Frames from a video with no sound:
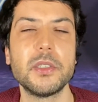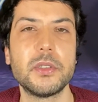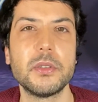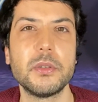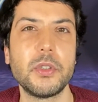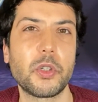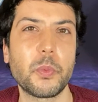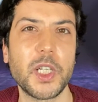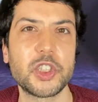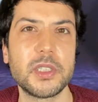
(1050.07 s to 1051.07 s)
to your
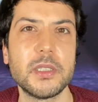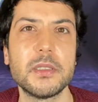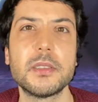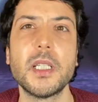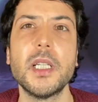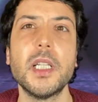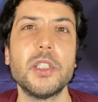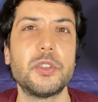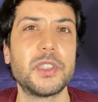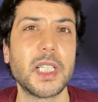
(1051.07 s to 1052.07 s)
questions,
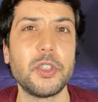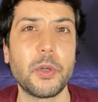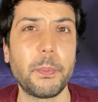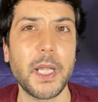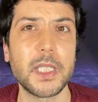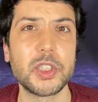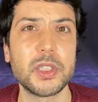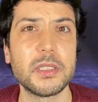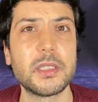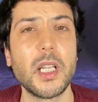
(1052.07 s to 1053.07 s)
to send your
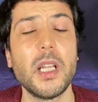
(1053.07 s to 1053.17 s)
packages.